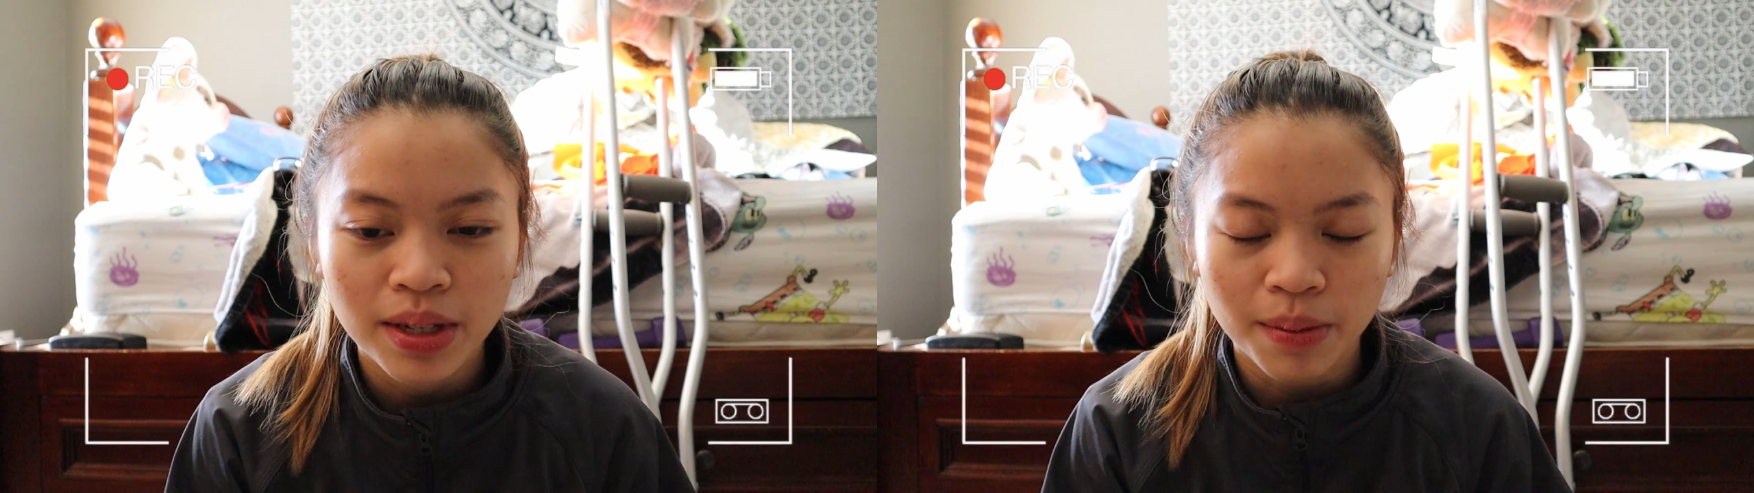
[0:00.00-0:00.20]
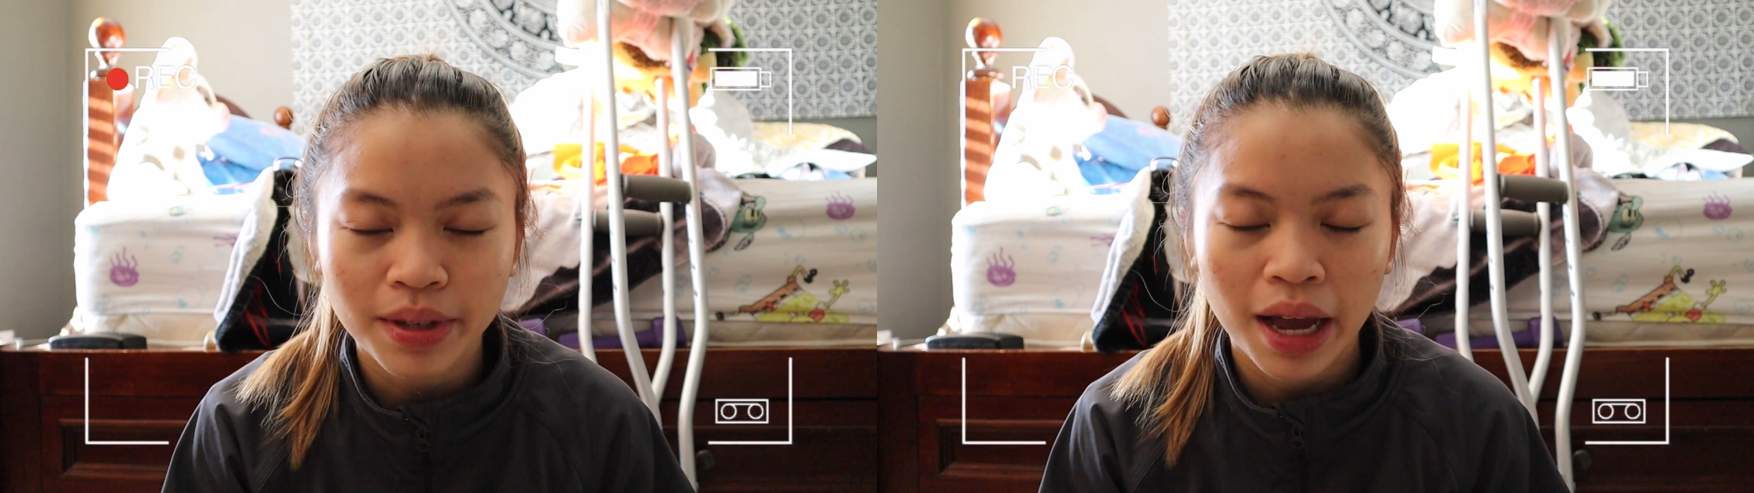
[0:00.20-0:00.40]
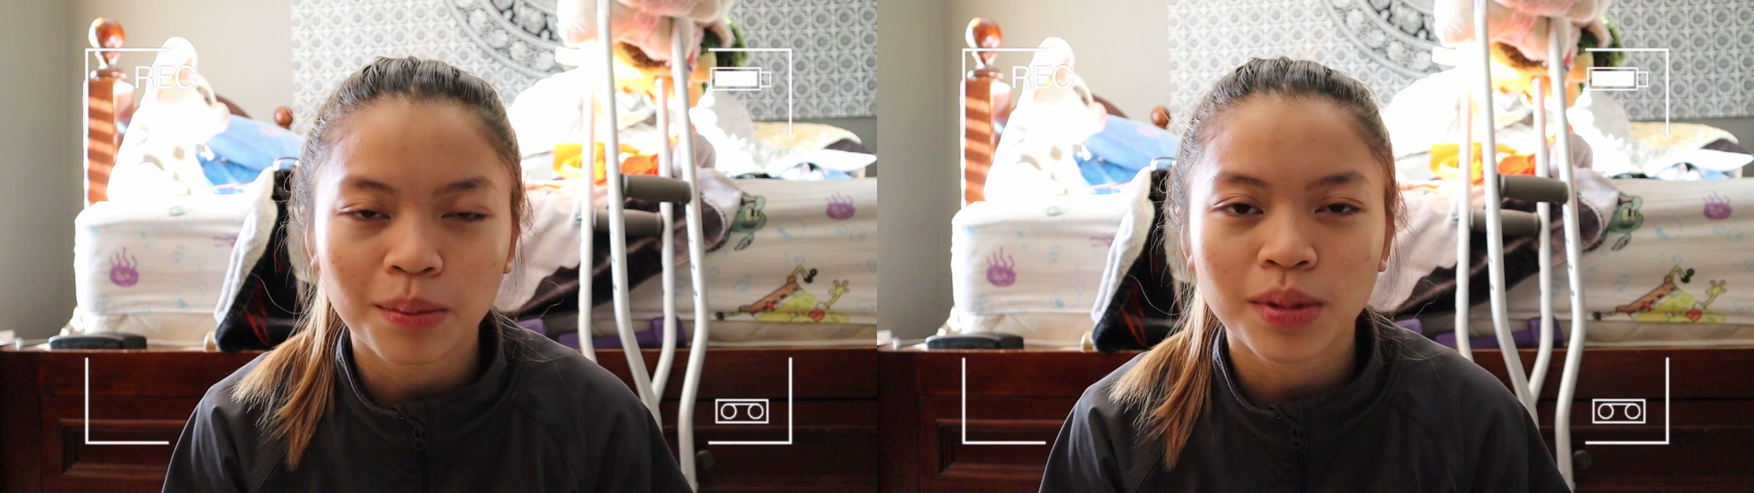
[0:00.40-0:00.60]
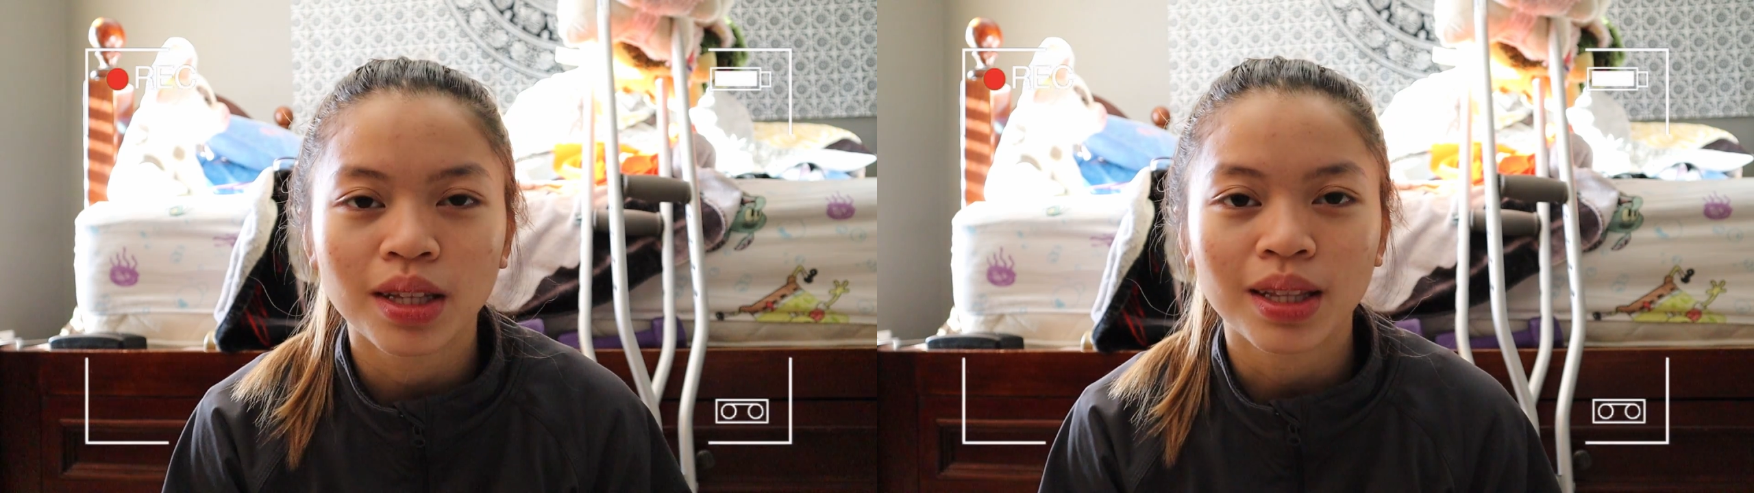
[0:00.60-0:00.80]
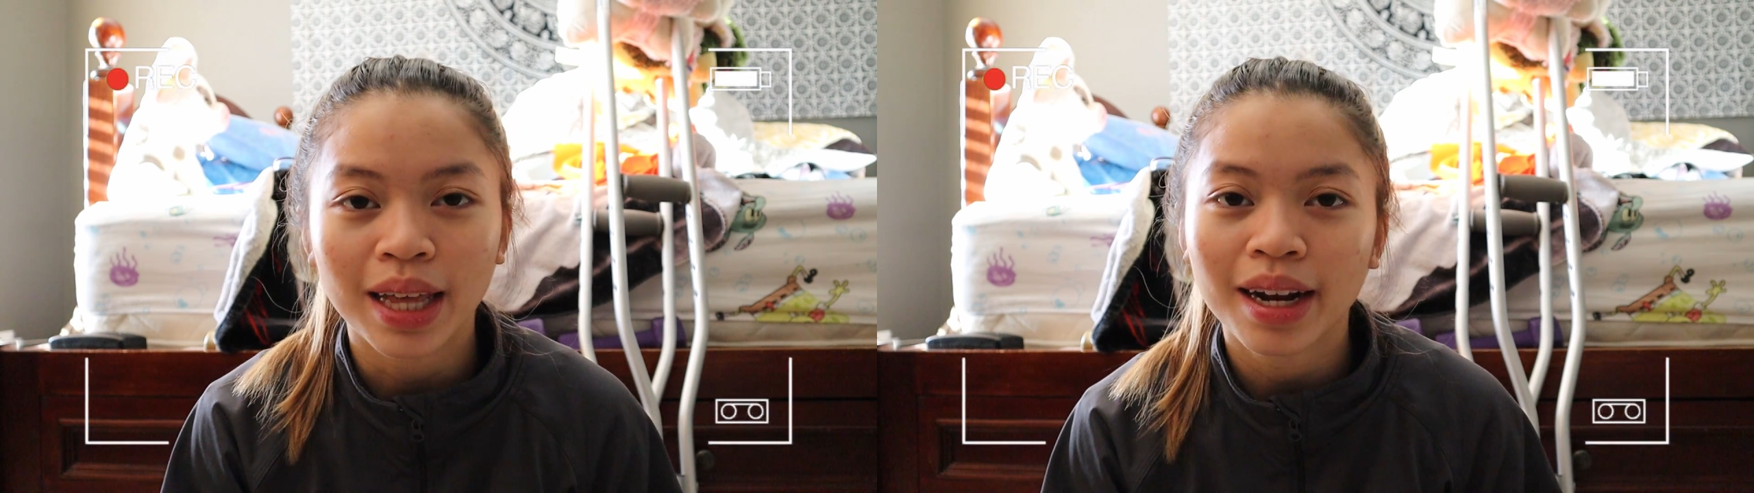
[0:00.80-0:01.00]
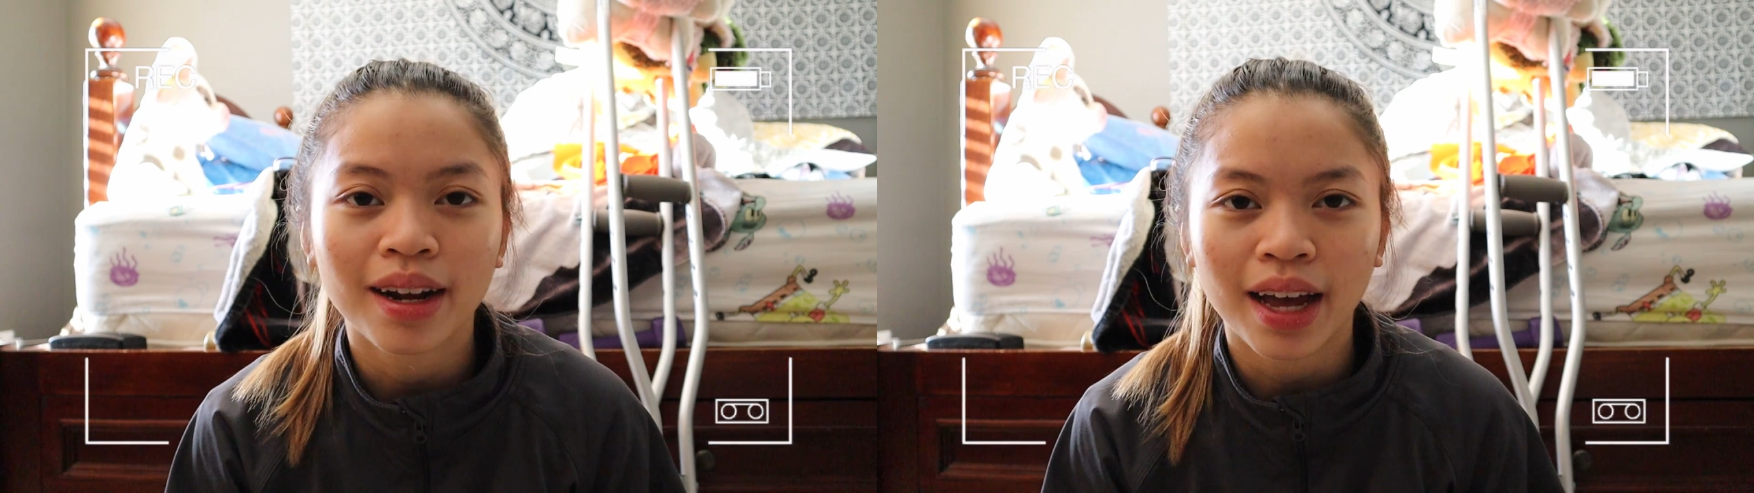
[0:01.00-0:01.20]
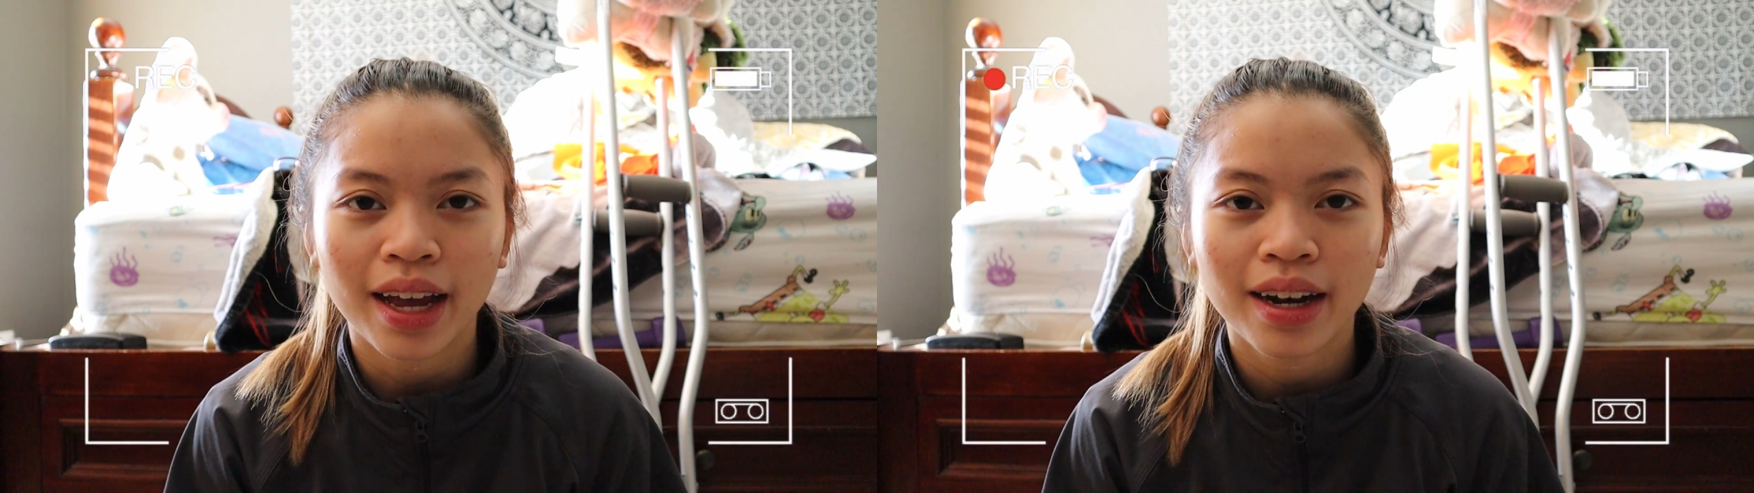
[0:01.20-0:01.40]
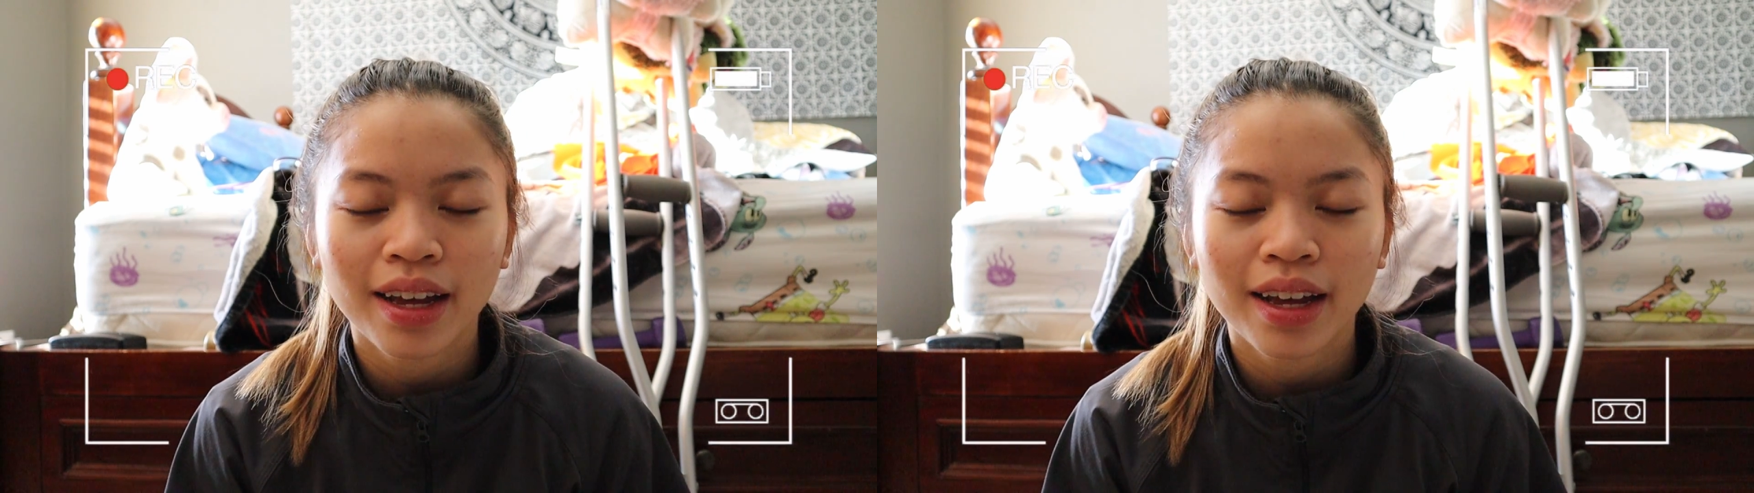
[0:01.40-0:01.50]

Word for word: sometimes late at night,